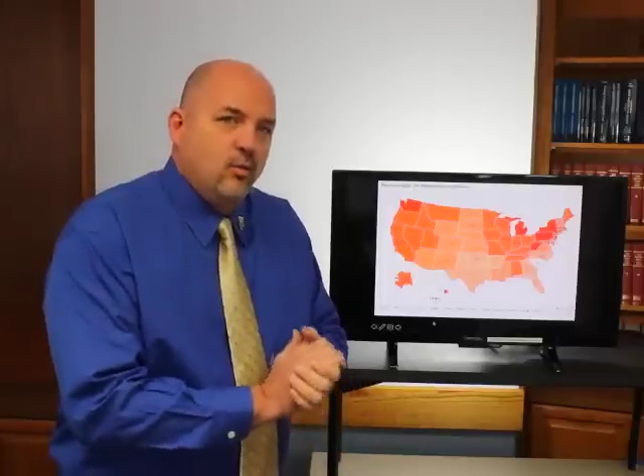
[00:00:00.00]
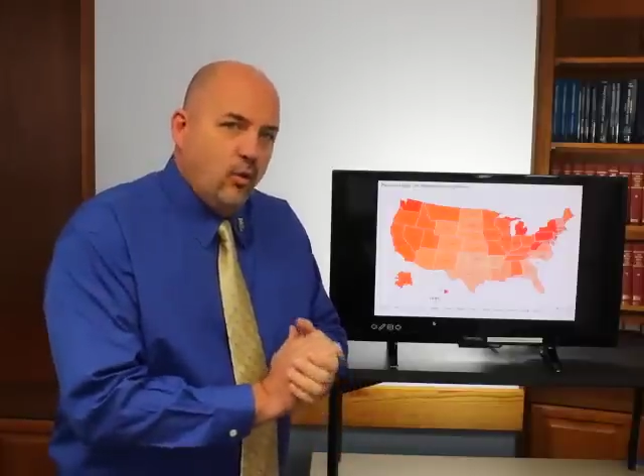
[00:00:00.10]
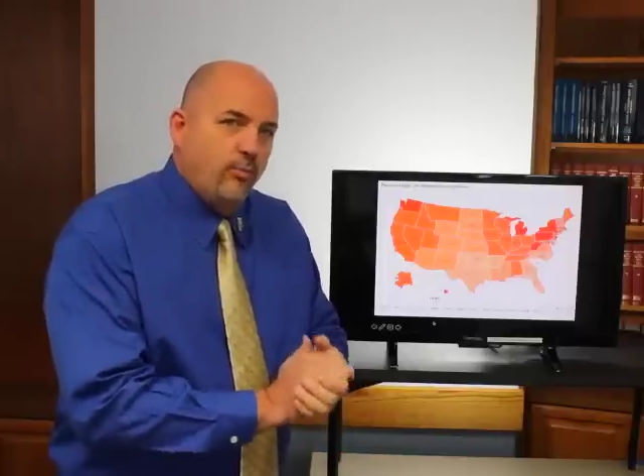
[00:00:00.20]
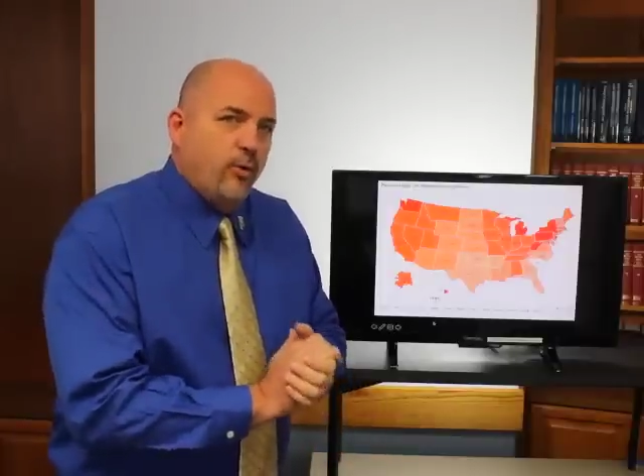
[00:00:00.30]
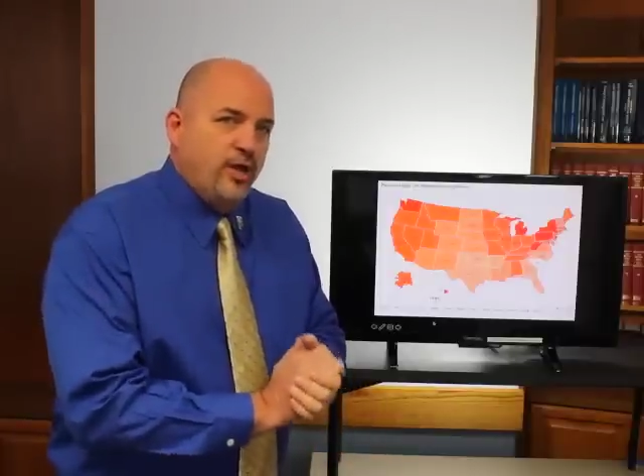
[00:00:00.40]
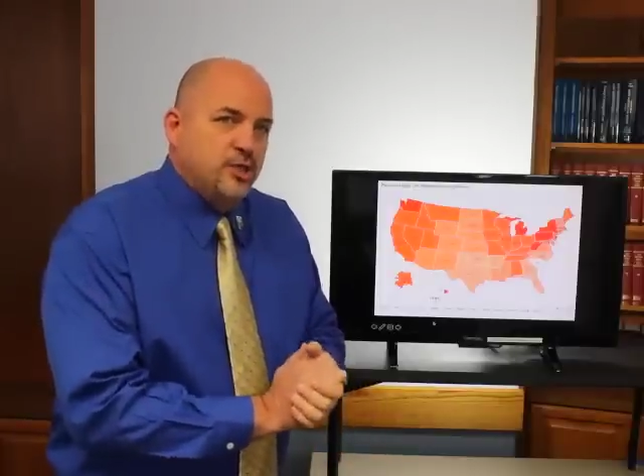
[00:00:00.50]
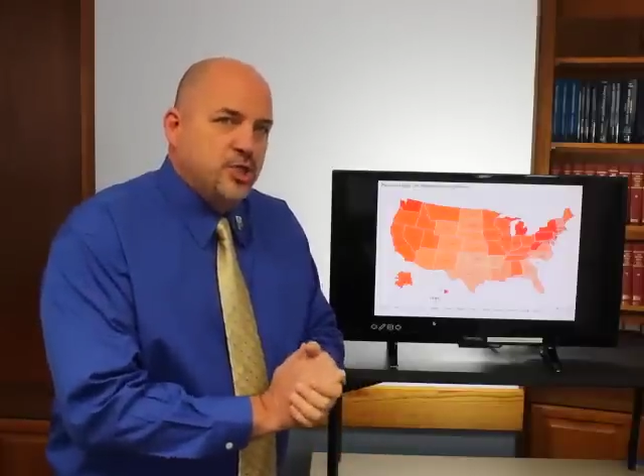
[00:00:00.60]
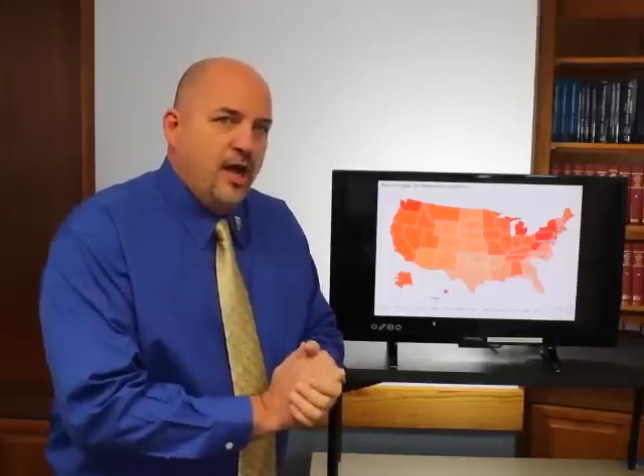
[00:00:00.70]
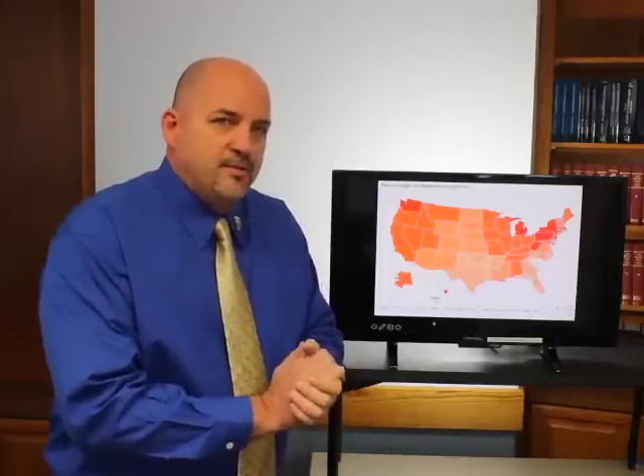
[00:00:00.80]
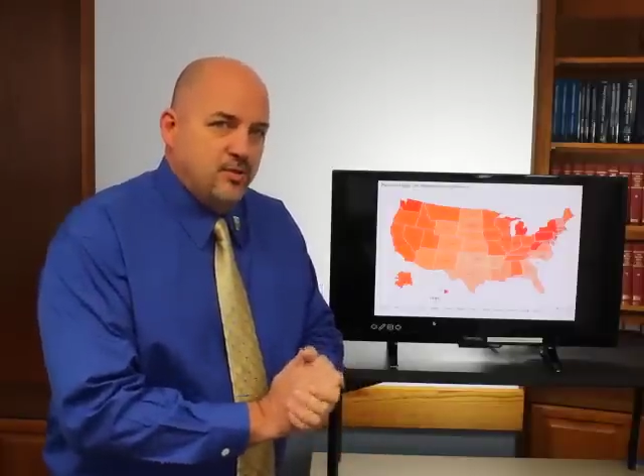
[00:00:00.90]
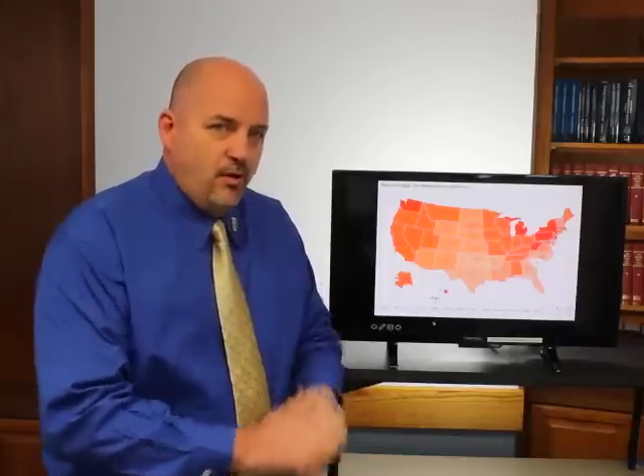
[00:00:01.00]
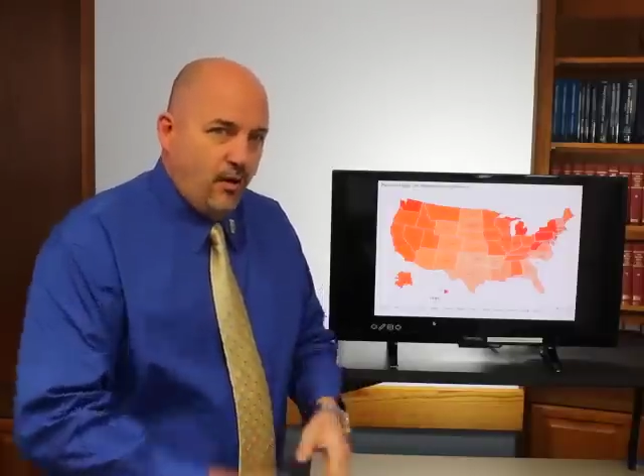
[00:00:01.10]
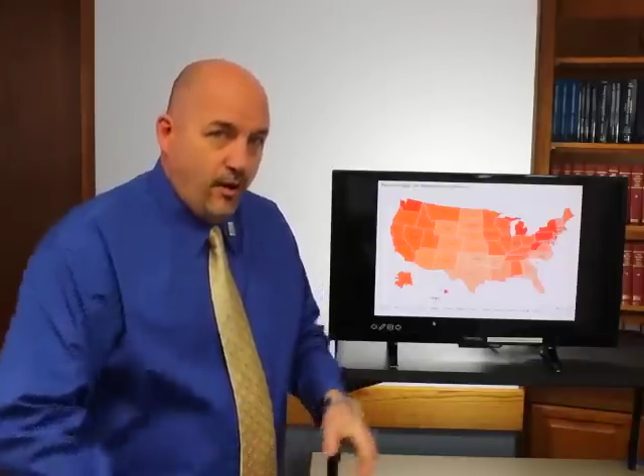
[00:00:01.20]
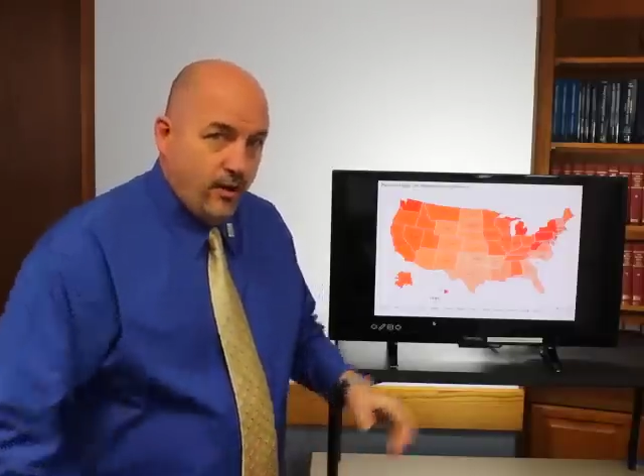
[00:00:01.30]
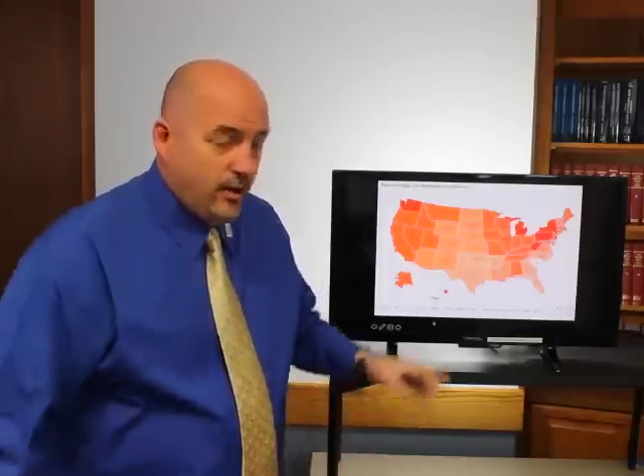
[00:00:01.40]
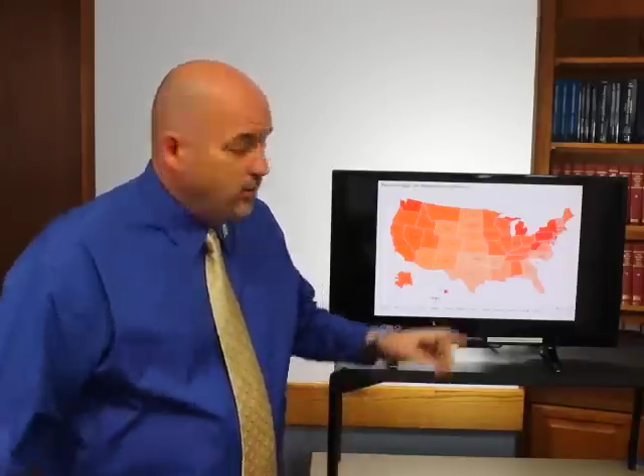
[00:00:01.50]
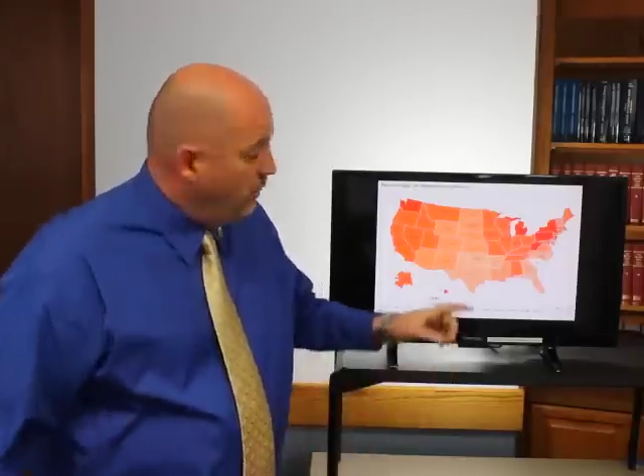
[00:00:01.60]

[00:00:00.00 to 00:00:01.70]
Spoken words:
We're bringing jobs to our area.